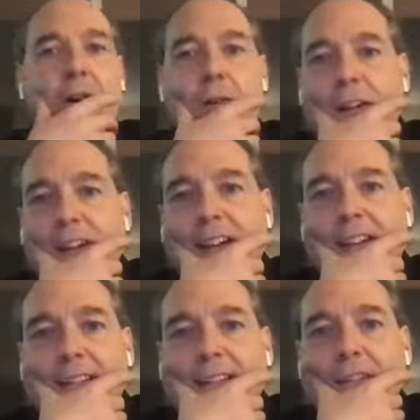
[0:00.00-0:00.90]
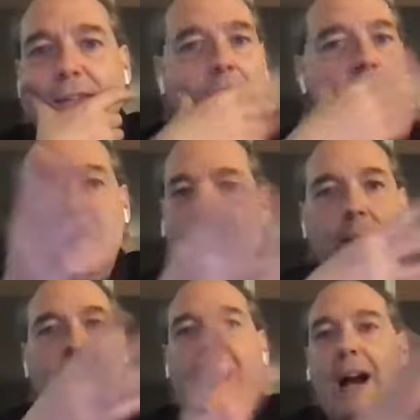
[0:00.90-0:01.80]
phone at night for, a
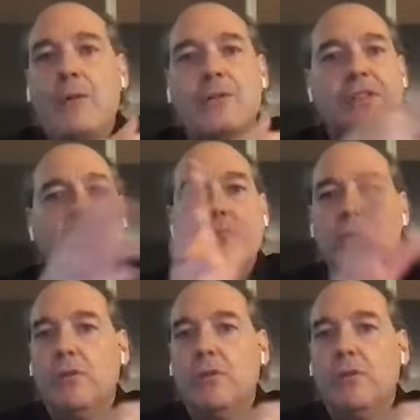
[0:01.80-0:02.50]
couple hours,